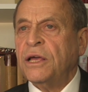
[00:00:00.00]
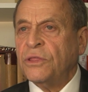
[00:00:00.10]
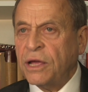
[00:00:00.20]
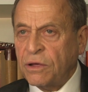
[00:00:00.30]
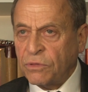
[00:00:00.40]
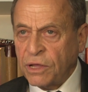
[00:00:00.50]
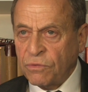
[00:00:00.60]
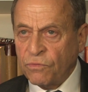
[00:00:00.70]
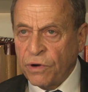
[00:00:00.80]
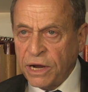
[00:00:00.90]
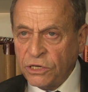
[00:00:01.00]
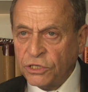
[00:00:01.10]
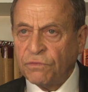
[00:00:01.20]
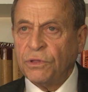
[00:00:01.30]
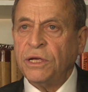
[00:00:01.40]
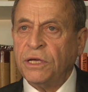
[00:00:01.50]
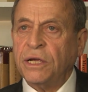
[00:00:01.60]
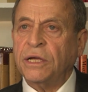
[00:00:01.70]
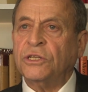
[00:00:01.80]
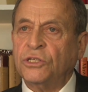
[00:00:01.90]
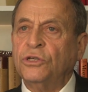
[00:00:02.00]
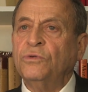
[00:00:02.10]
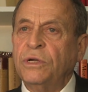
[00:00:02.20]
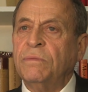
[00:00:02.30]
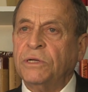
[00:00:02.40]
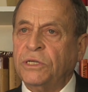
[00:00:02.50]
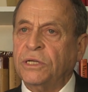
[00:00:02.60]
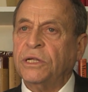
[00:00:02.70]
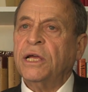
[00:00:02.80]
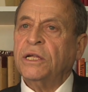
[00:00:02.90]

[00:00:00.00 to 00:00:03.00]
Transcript: Their range of thinking is too limited